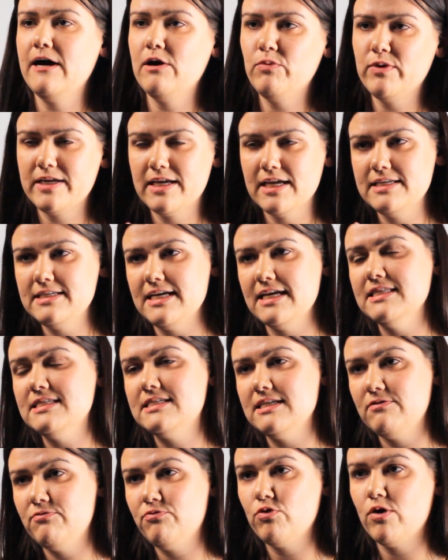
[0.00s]
would
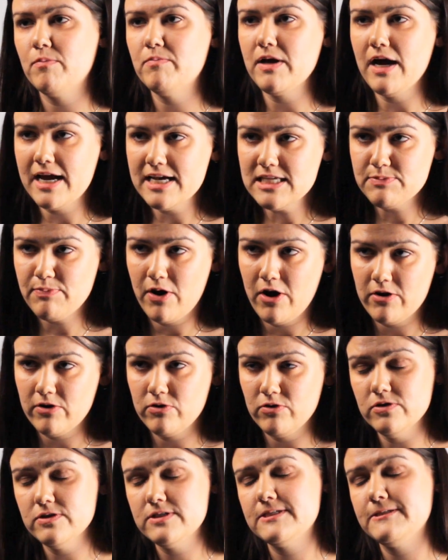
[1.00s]
condense and form ice
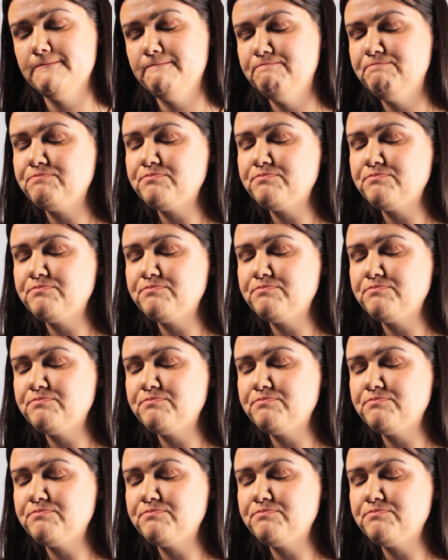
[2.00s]
particles.